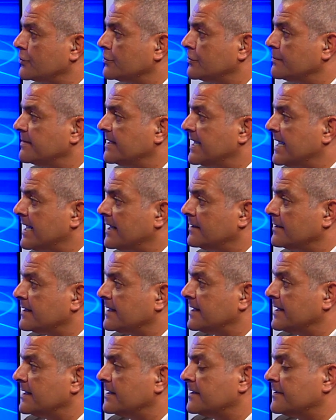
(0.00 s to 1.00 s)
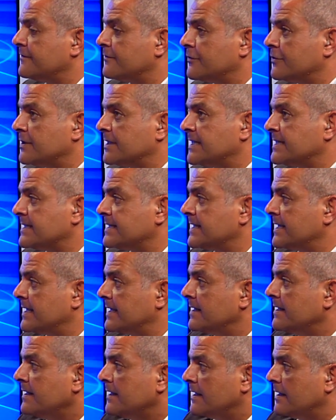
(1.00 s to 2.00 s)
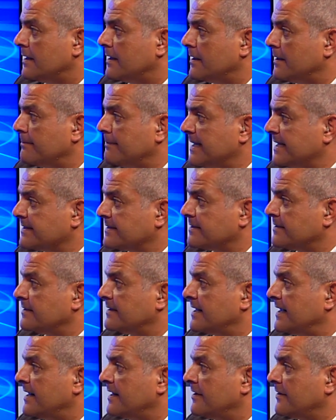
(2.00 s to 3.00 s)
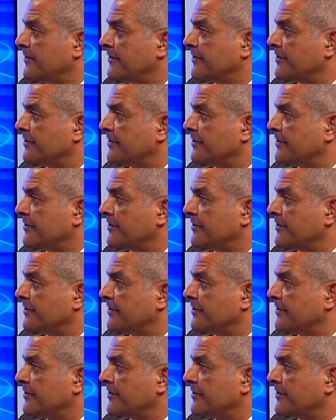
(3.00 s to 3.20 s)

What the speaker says: to be allocated for, let's say, mental health